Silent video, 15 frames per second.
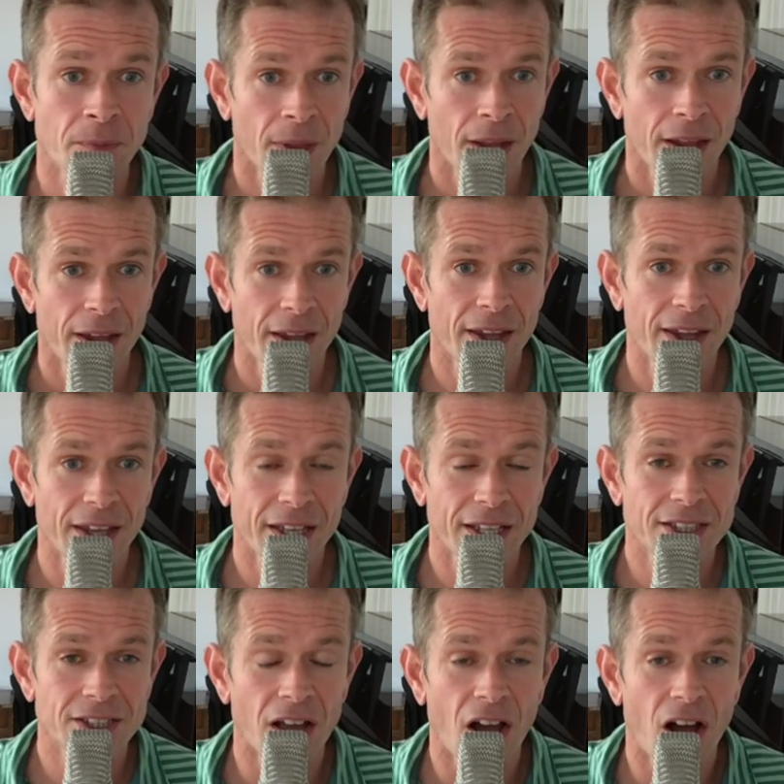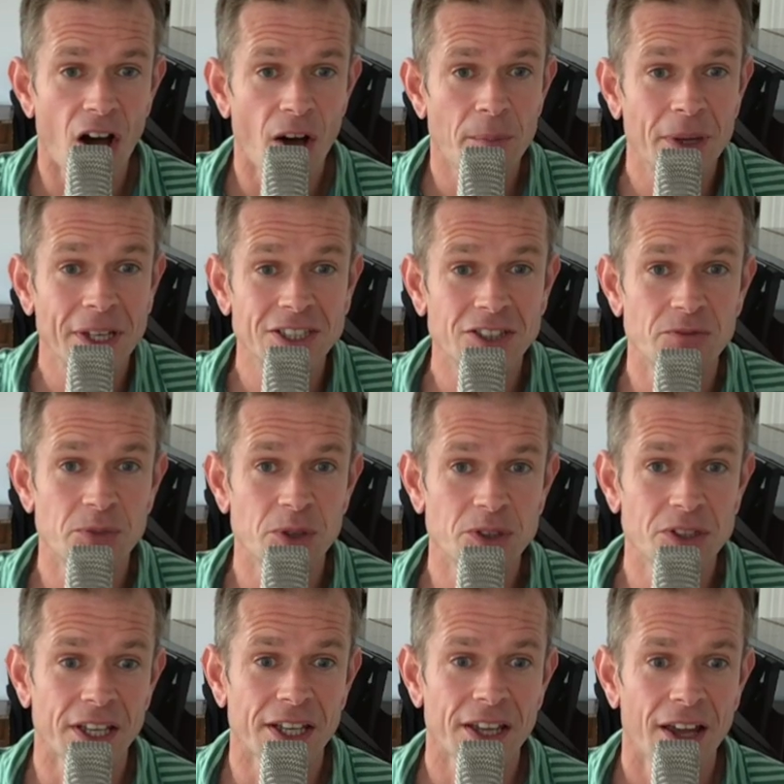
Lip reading: Here is our piece of music